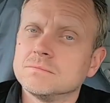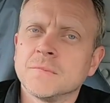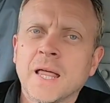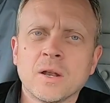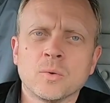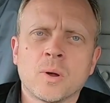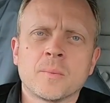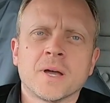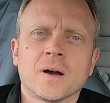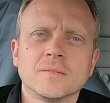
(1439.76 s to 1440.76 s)
Now look where
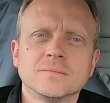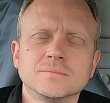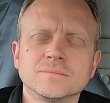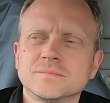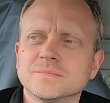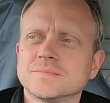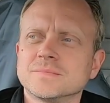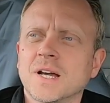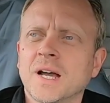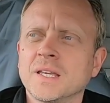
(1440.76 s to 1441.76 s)
we are,
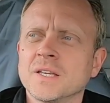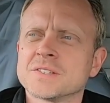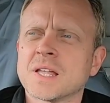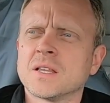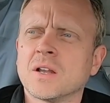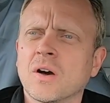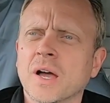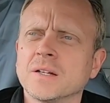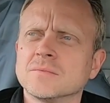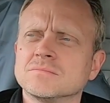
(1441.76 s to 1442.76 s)
8 years down the
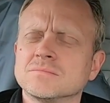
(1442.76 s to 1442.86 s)
line,